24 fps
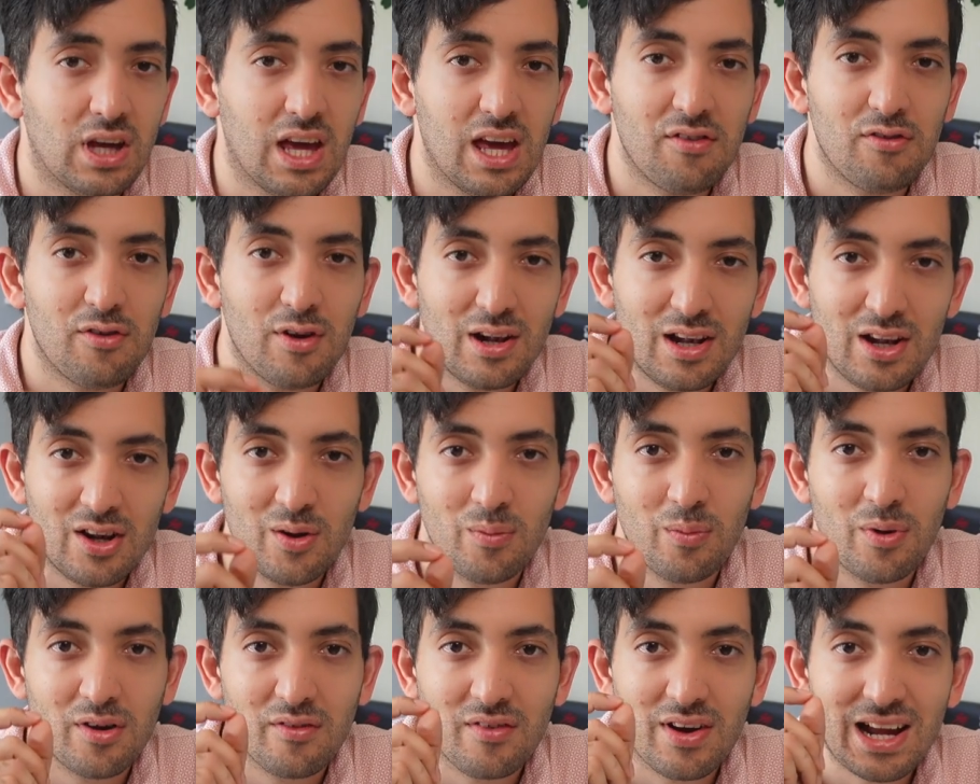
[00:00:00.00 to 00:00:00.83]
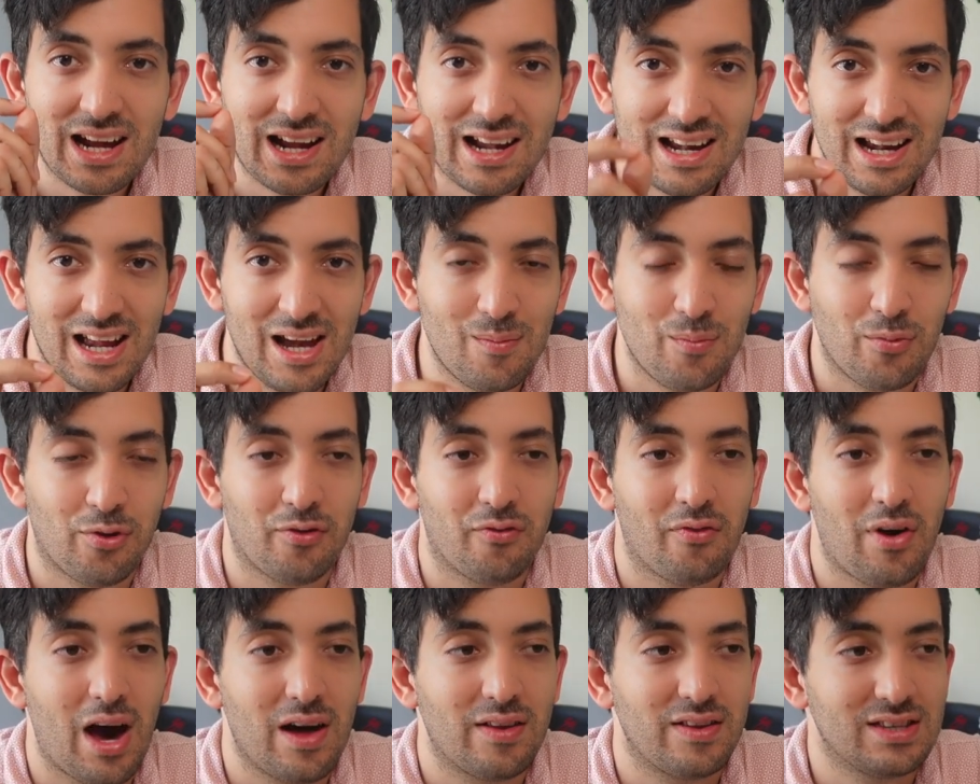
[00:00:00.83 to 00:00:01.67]
give you a little bit of a glimpse
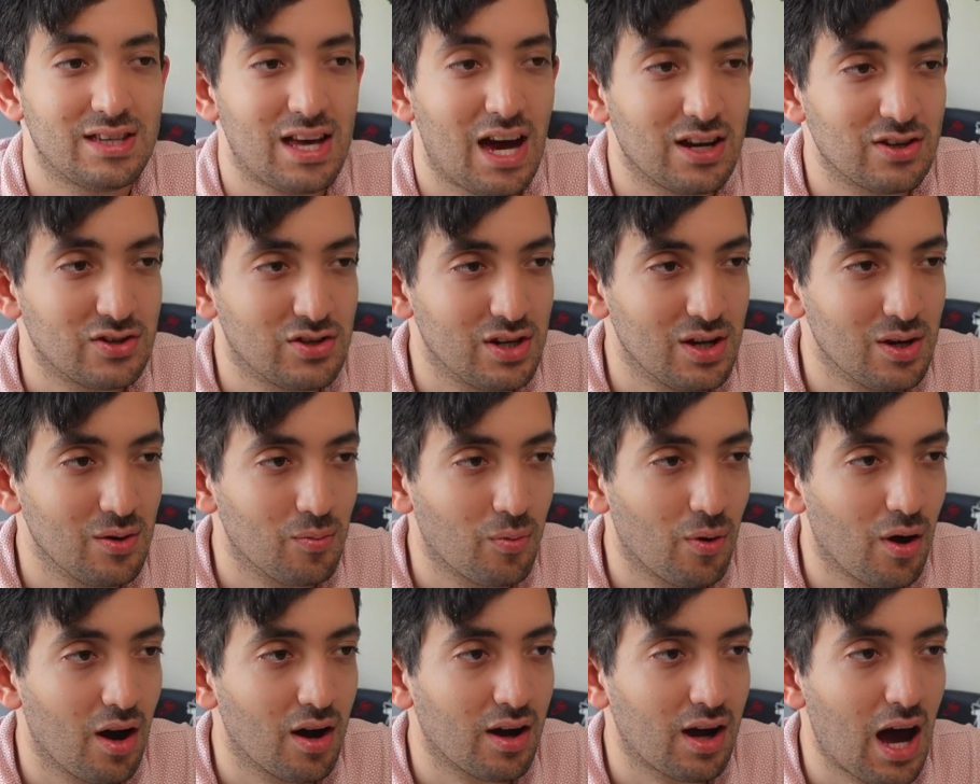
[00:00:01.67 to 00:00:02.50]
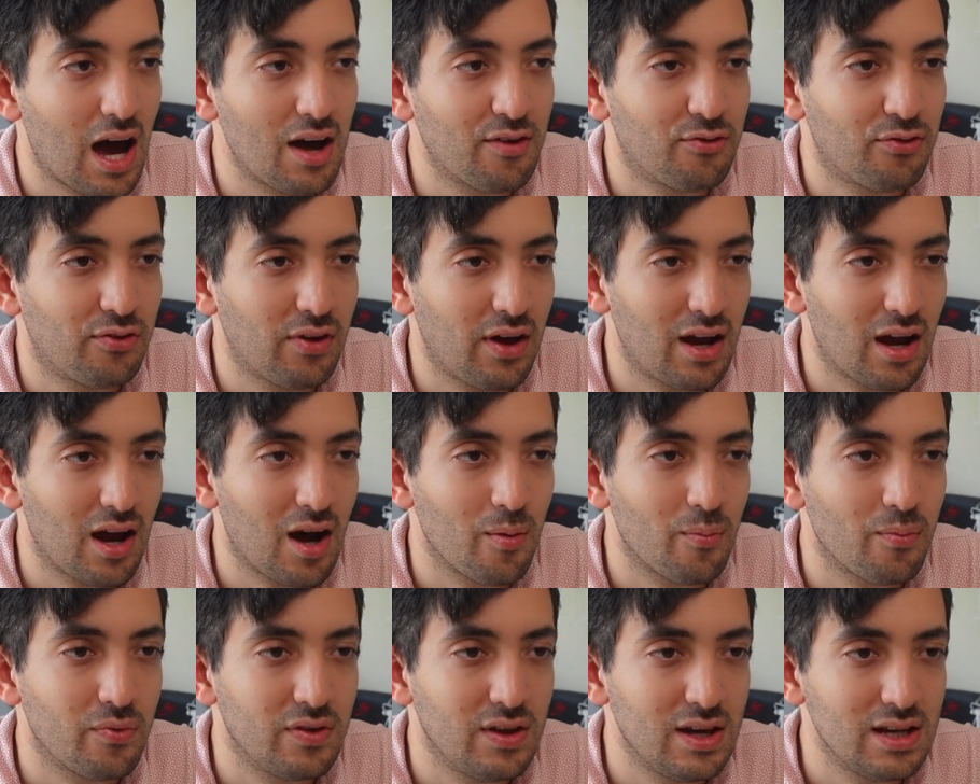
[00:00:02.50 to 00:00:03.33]
of how this actually works, I set
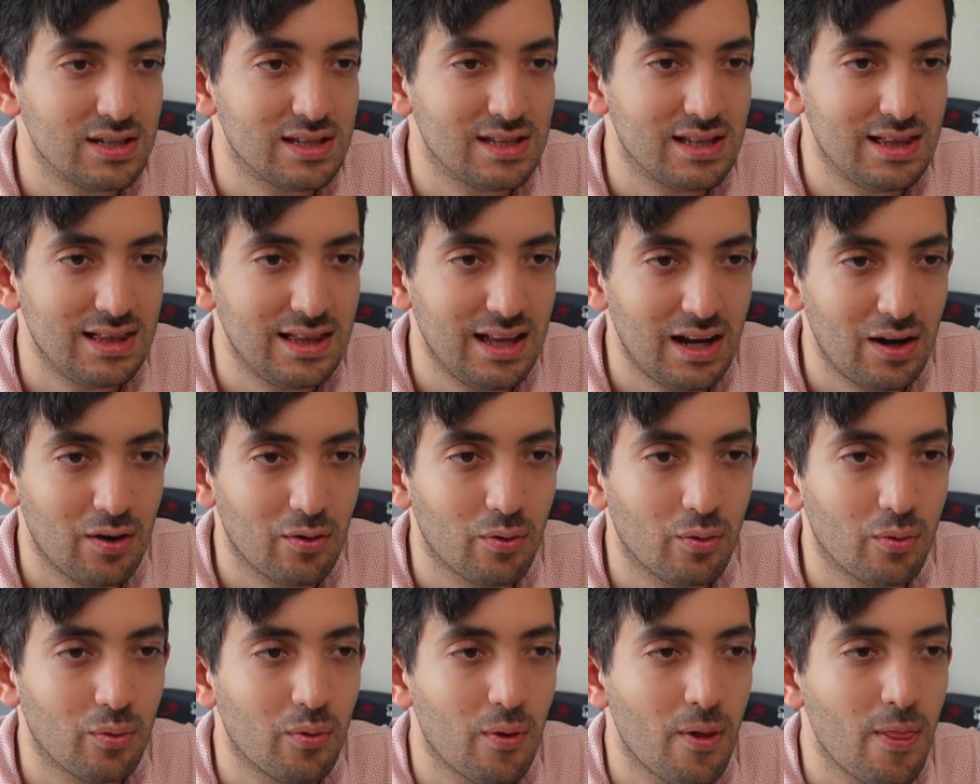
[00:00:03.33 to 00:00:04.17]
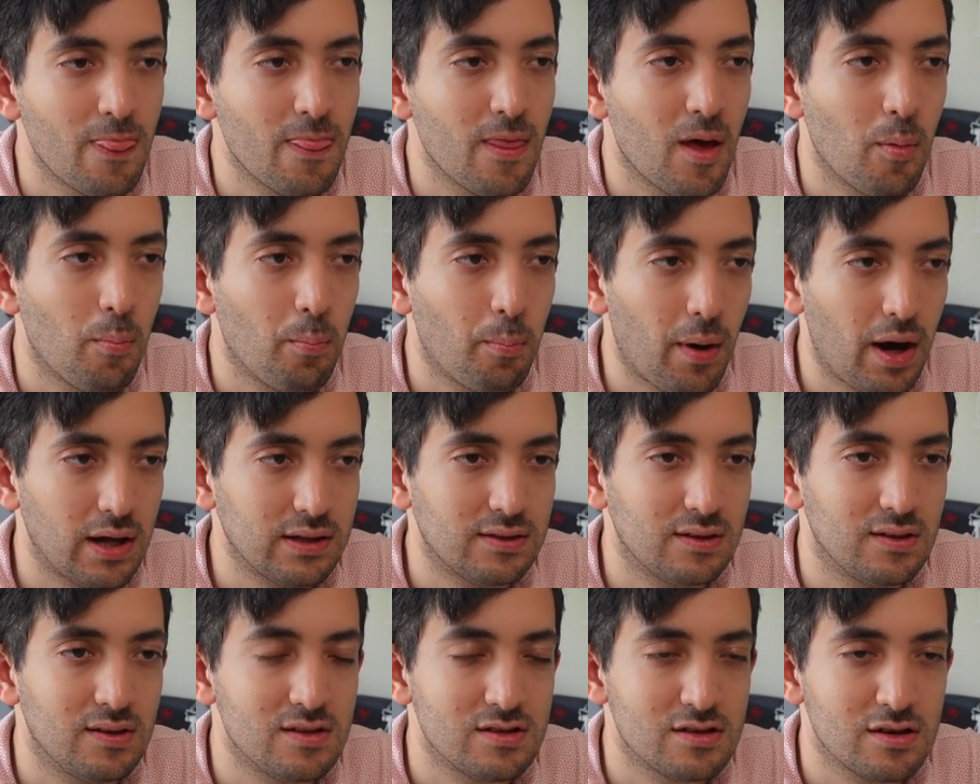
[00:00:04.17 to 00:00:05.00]
up these little
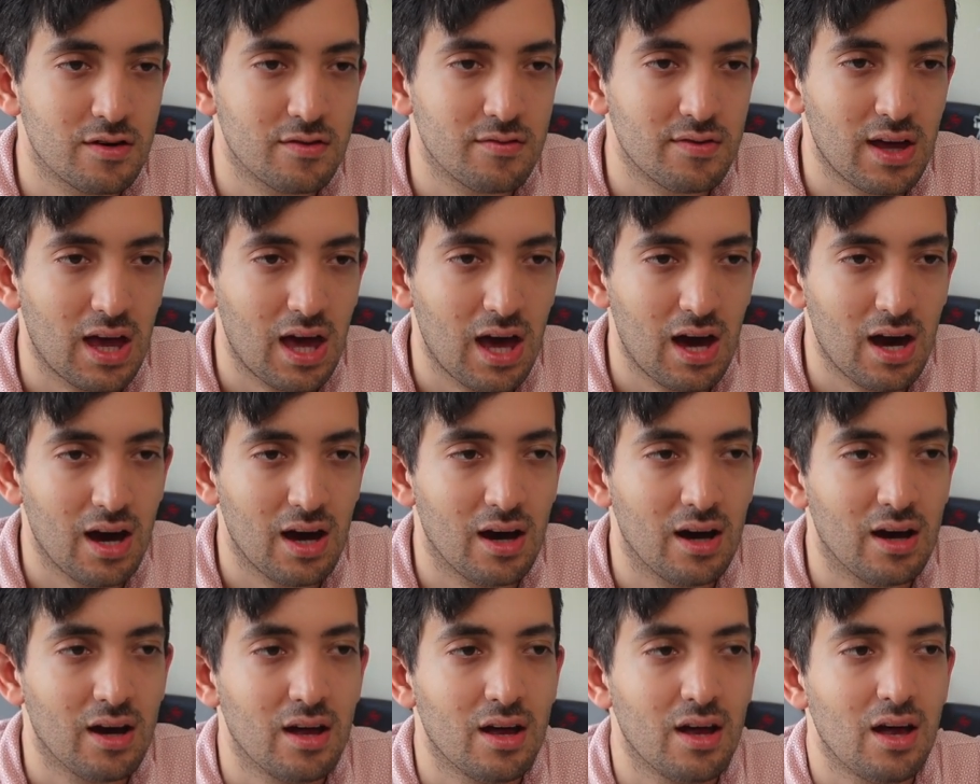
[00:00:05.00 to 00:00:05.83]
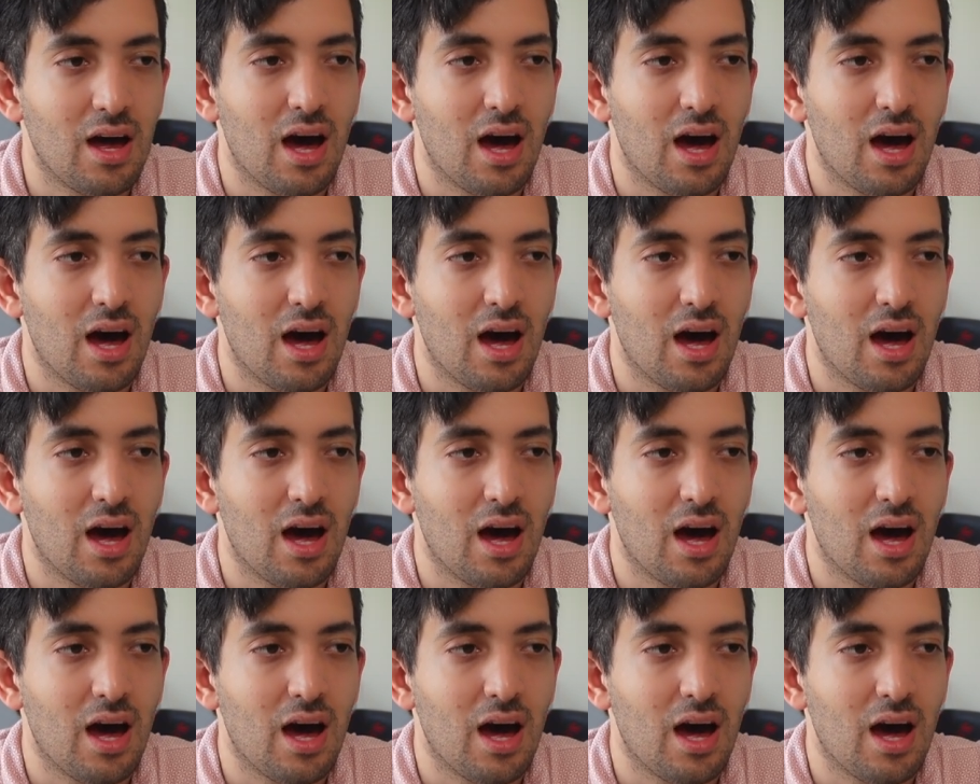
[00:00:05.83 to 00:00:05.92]
buttons over here,